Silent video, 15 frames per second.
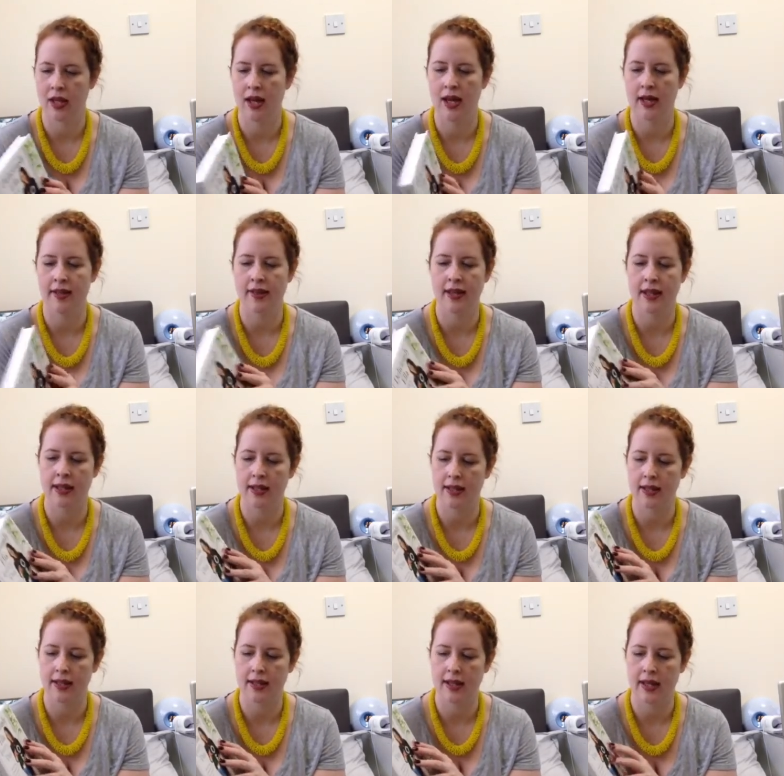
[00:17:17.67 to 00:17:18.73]
I
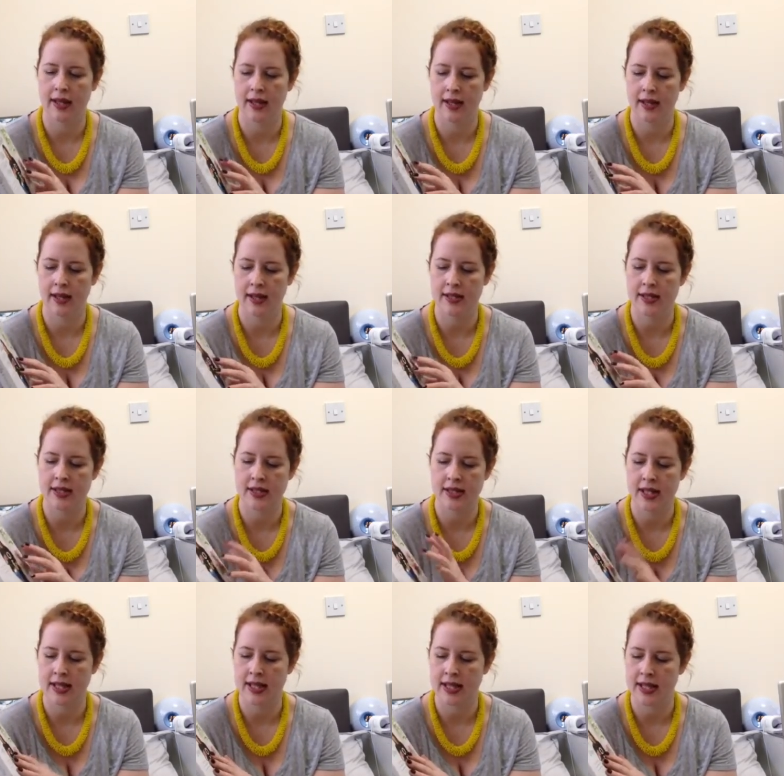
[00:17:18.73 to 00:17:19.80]
think uh,
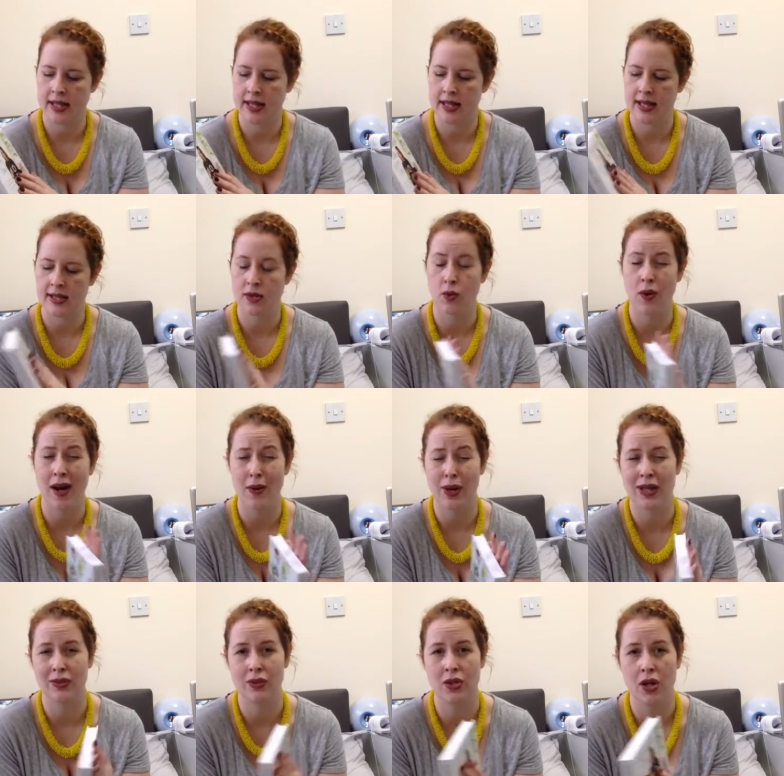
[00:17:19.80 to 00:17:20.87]
she is quite
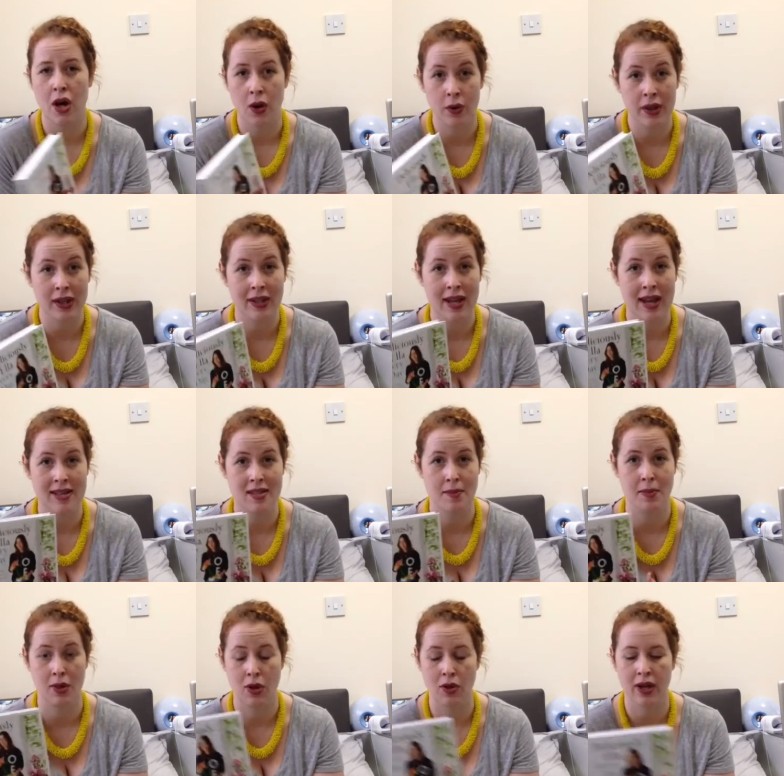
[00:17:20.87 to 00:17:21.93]
well known as a
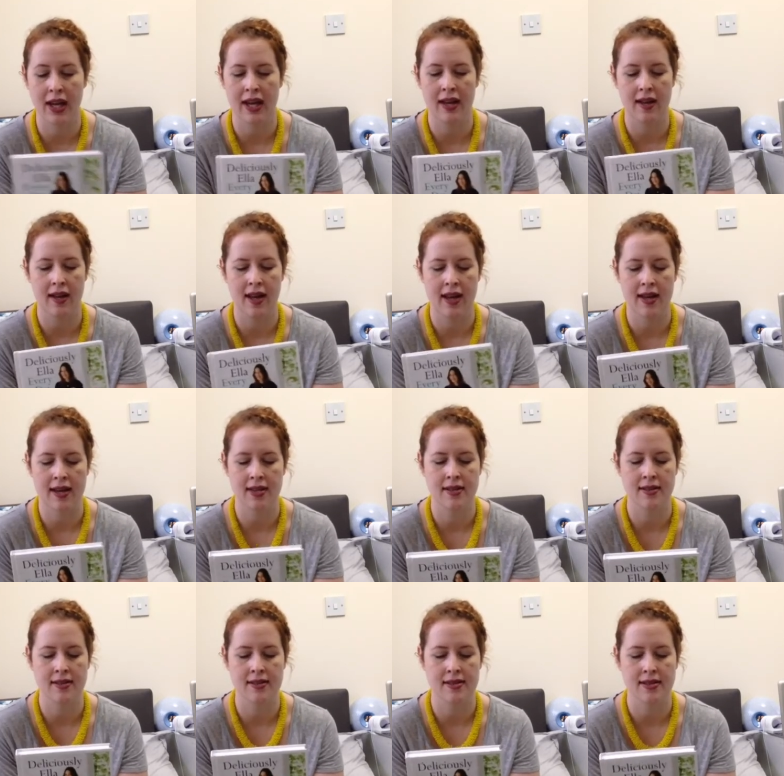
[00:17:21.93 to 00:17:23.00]
blogger
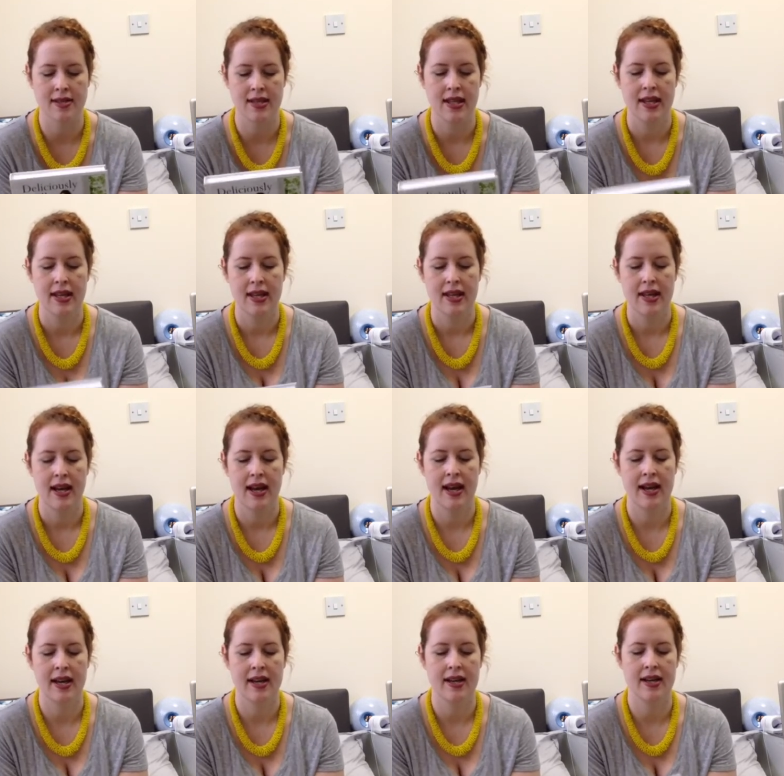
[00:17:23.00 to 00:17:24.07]
and
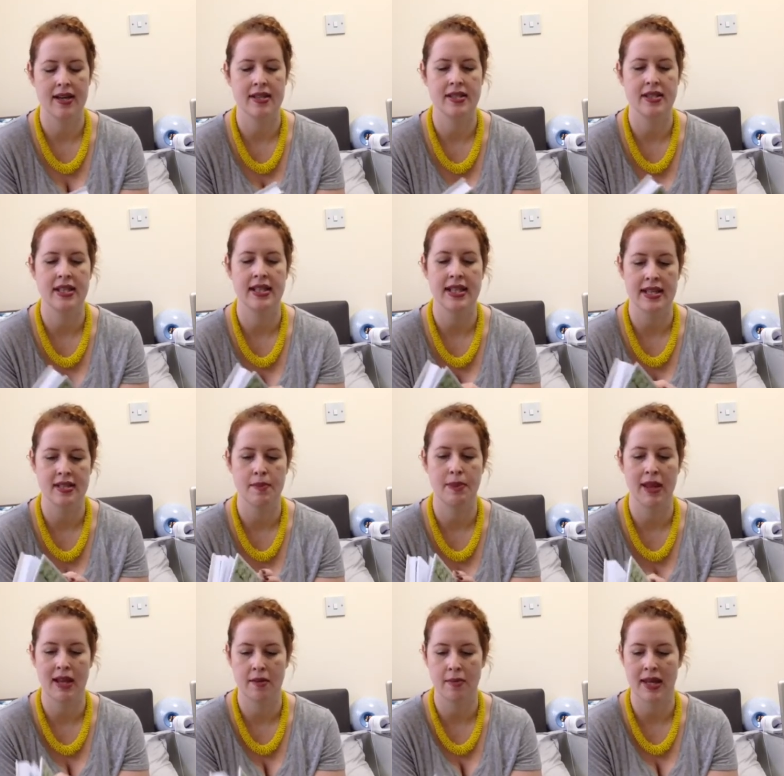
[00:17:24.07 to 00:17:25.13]
uh, she does a
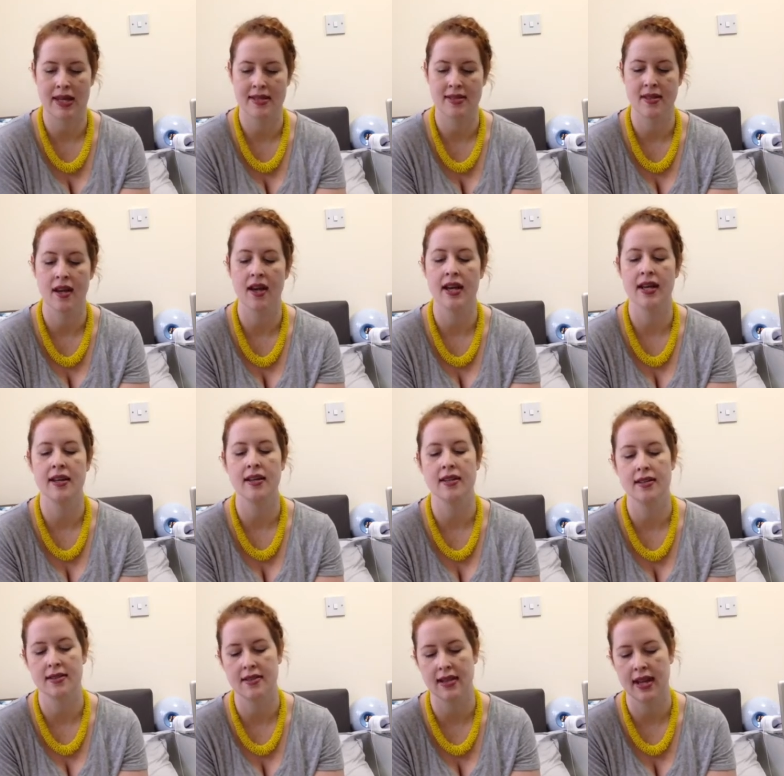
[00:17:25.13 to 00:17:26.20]
plant-based
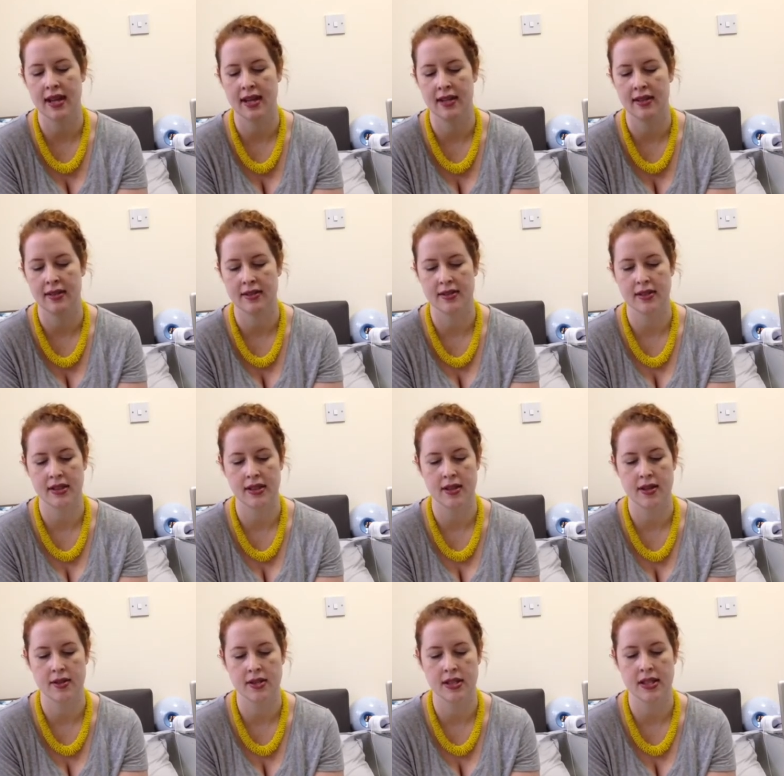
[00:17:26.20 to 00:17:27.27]
diet and you
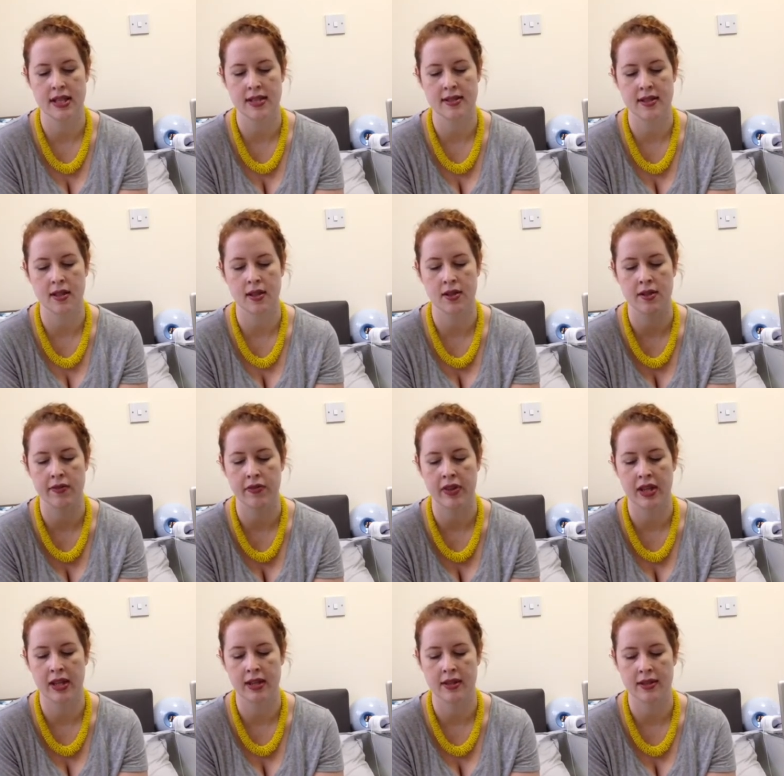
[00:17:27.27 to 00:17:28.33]
know she does a lot of
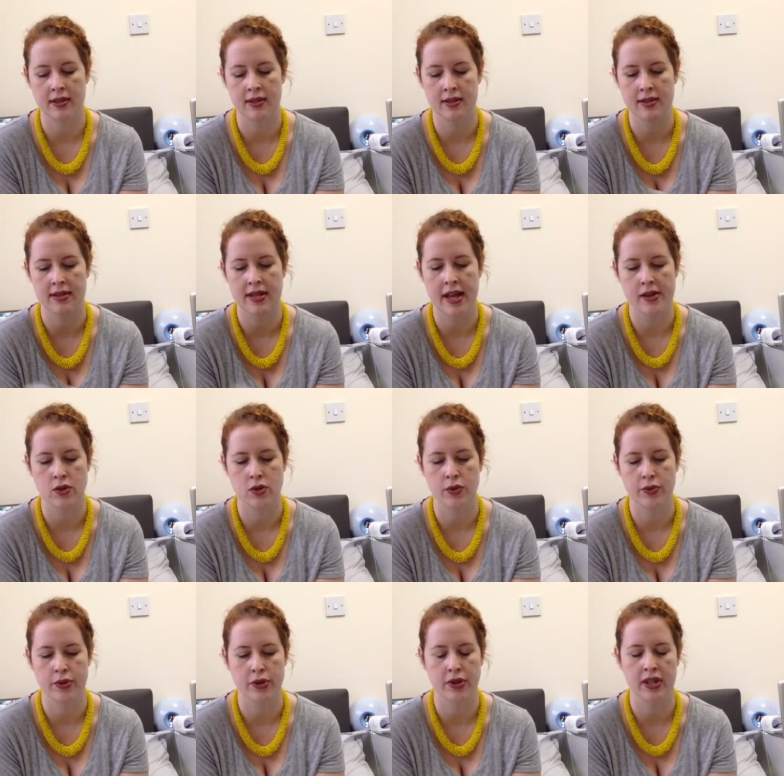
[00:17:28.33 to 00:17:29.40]
things
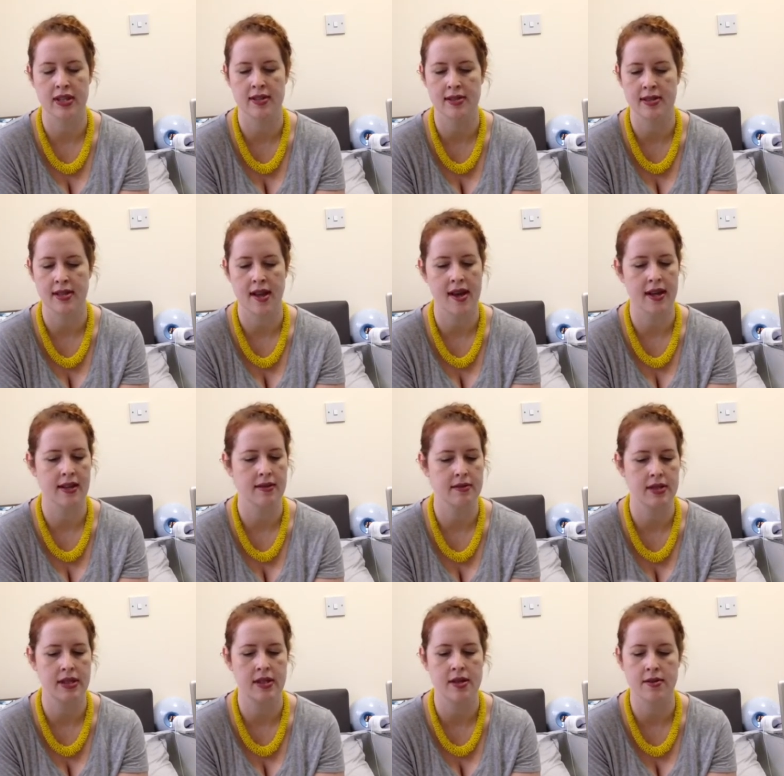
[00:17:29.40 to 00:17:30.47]
natural sugars like
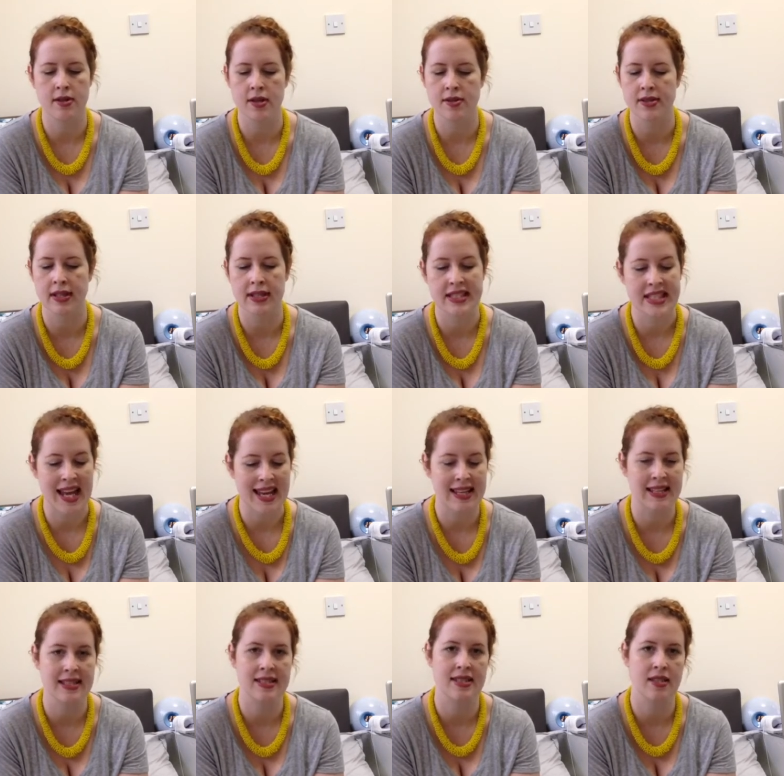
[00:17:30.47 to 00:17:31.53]
you know using
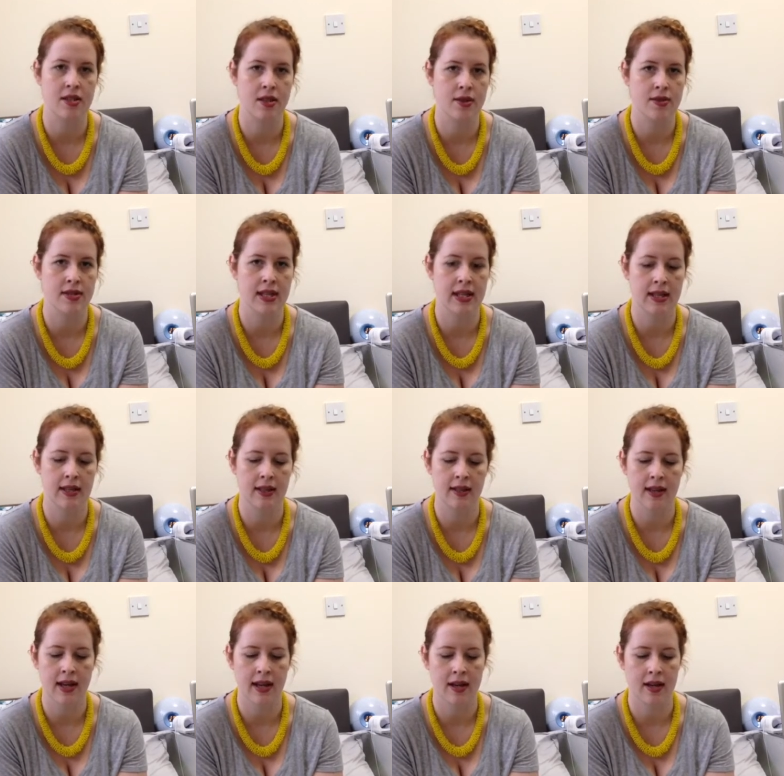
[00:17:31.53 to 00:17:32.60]
dates using
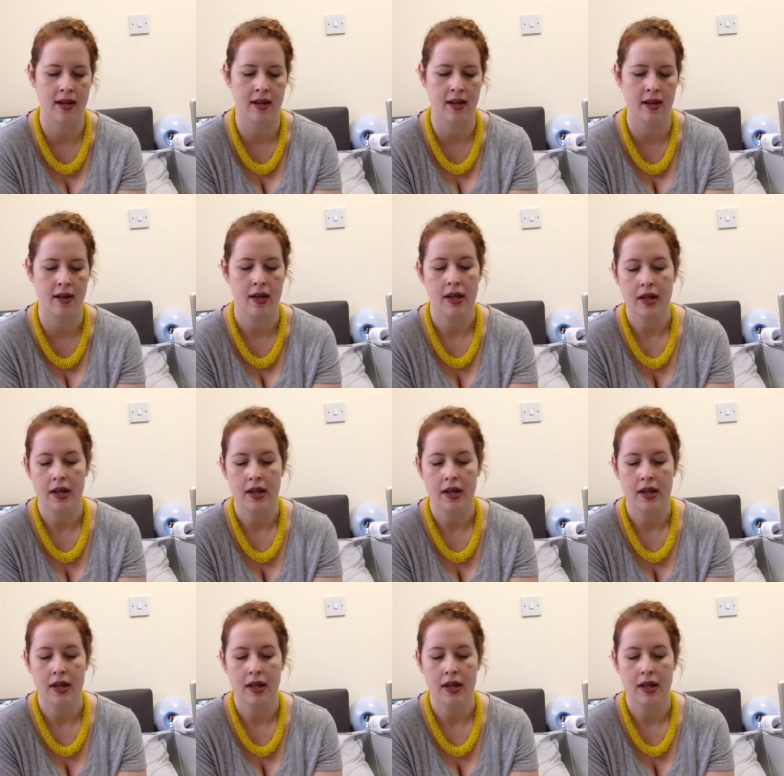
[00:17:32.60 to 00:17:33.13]
uh,